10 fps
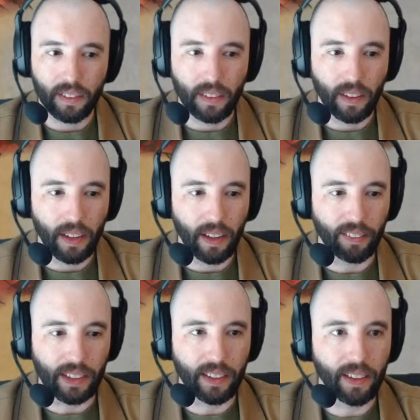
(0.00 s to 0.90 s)
There
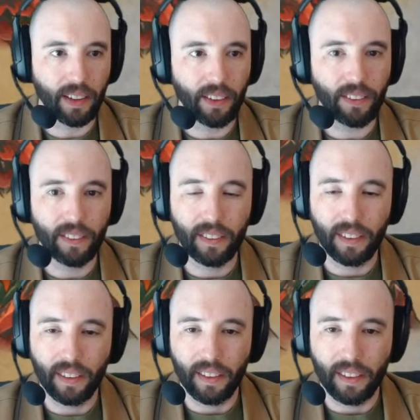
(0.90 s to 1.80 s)
we go.
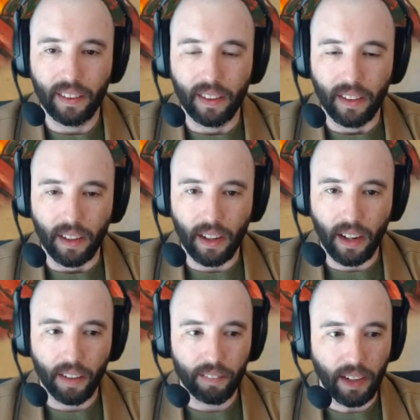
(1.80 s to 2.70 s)

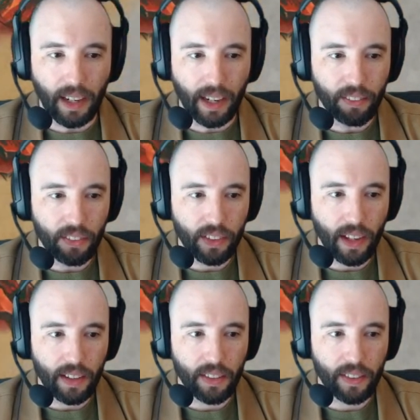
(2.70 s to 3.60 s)
I was
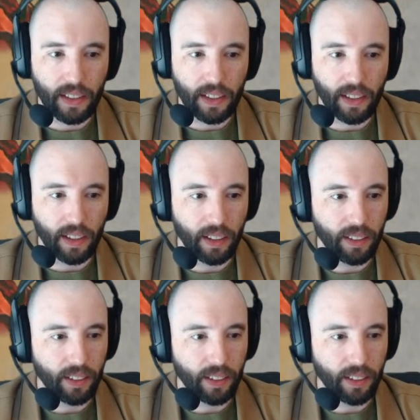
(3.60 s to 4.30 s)
kind of thinking,